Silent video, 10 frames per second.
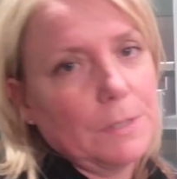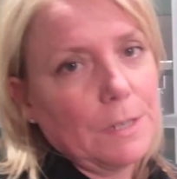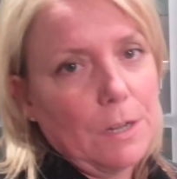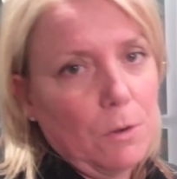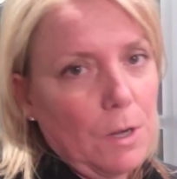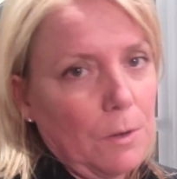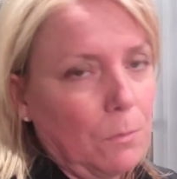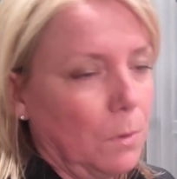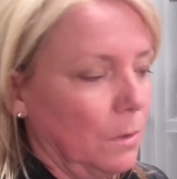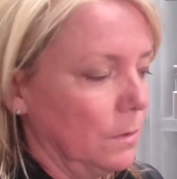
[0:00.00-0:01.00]
like a,
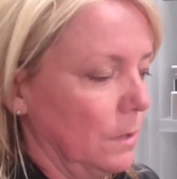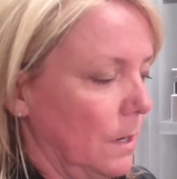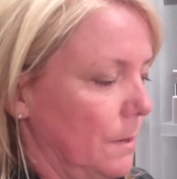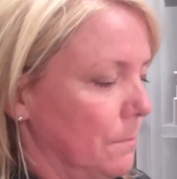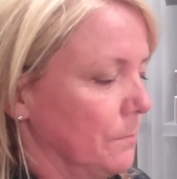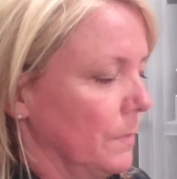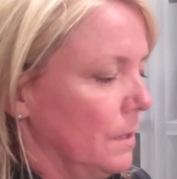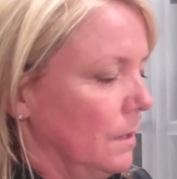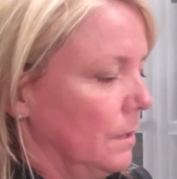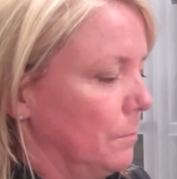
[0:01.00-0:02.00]
a wool um,
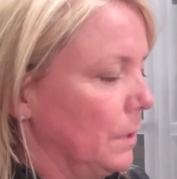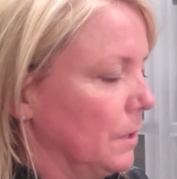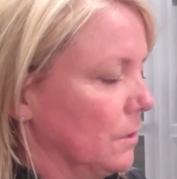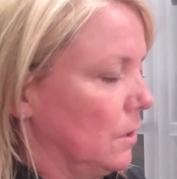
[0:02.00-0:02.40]
billiard